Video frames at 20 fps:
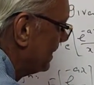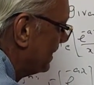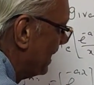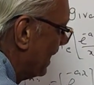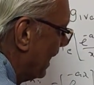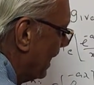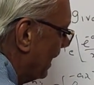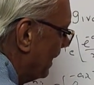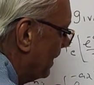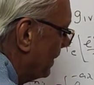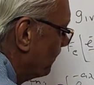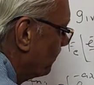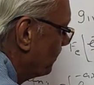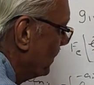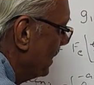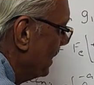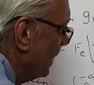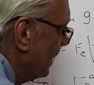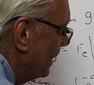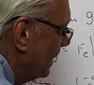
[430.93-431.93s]
is there,
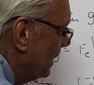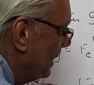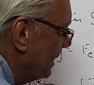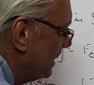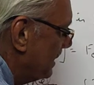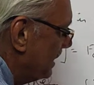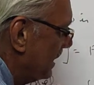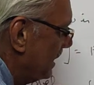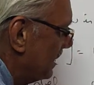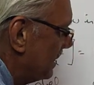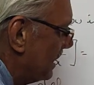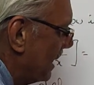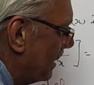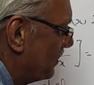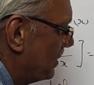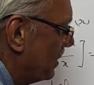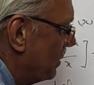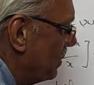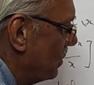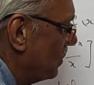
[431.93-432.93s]
this is
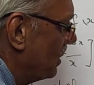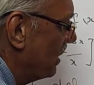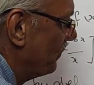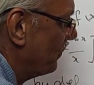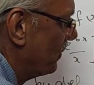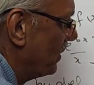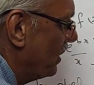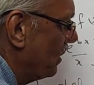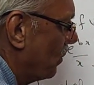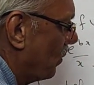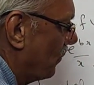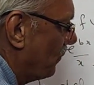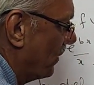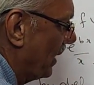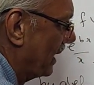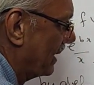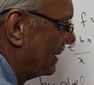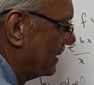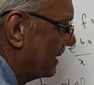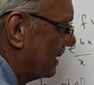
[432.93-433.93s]
absolutely free of
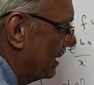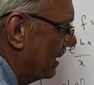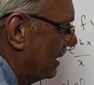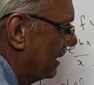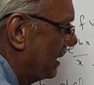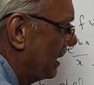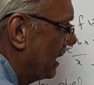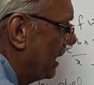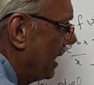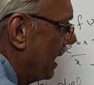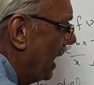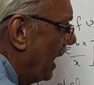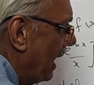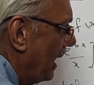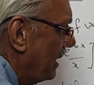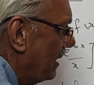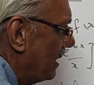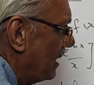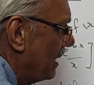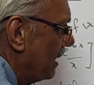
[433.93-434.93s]
x,
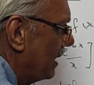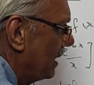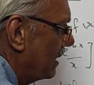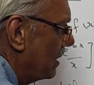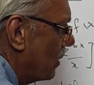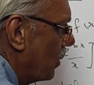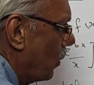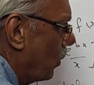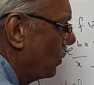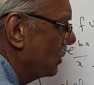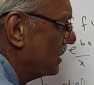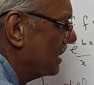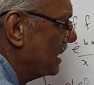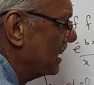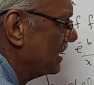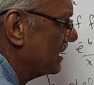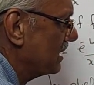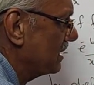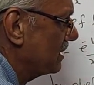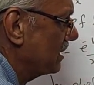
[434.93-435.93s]
and here cos
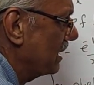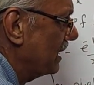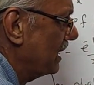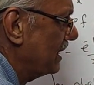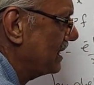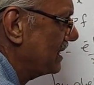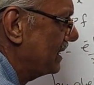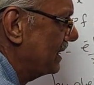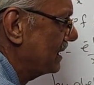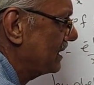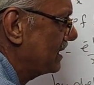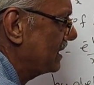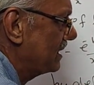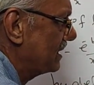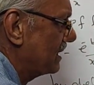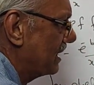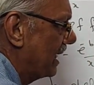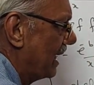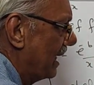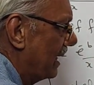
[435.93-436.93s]
sx
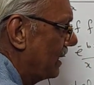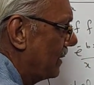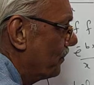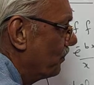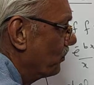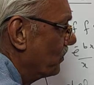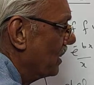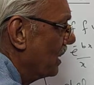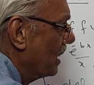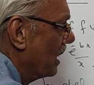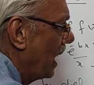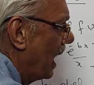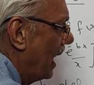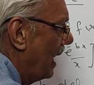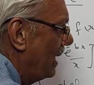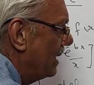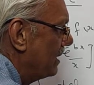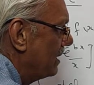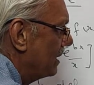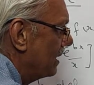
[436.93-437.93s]
is there,
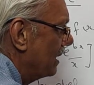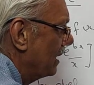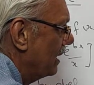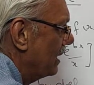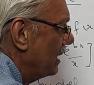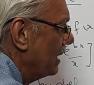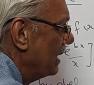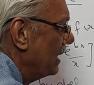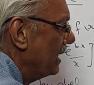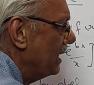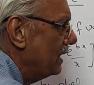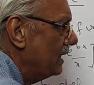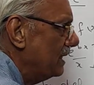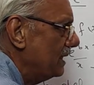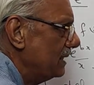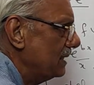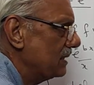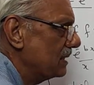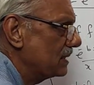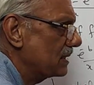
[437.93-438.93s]
and it
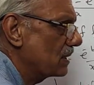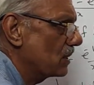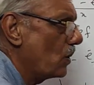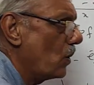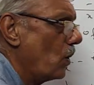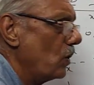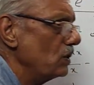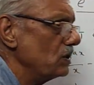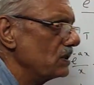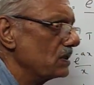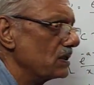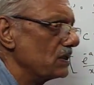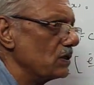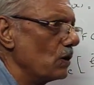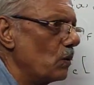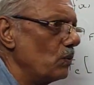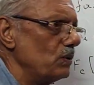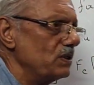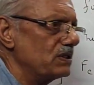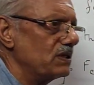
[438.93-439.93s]
is cos
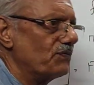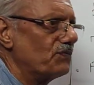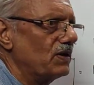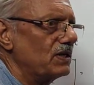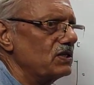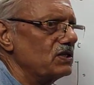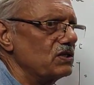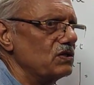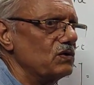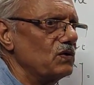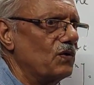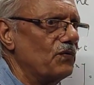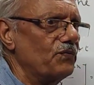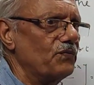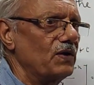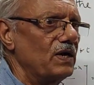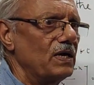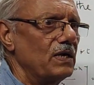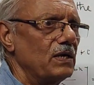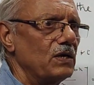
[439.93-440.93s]
now is a function
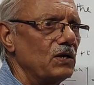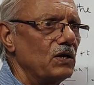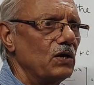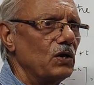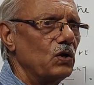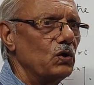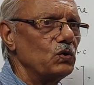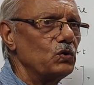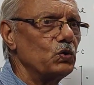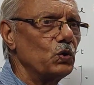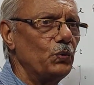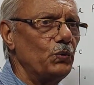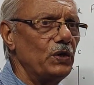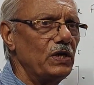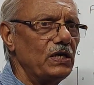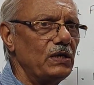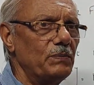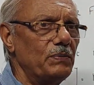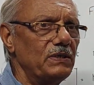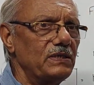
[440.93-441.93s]
of two
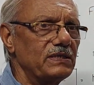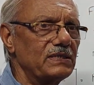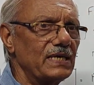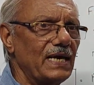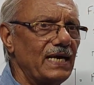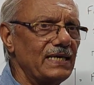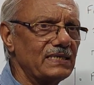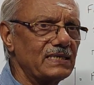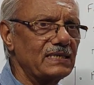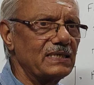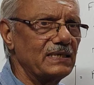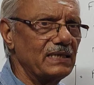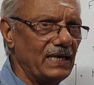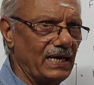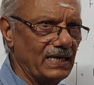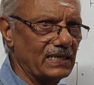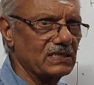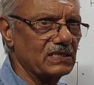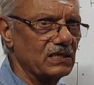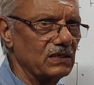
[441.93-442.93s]
variables s and
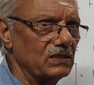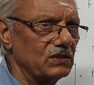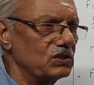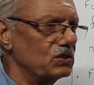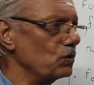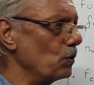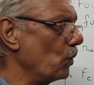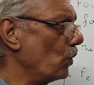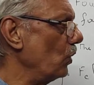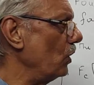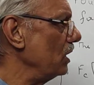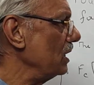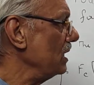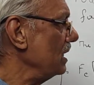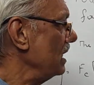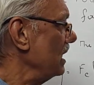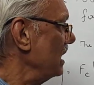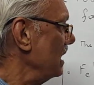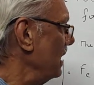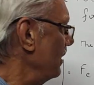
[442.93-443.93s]
x. So
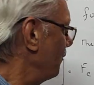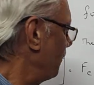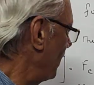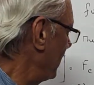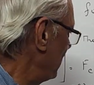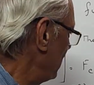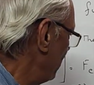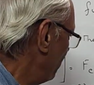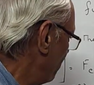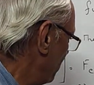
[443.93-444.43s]
if I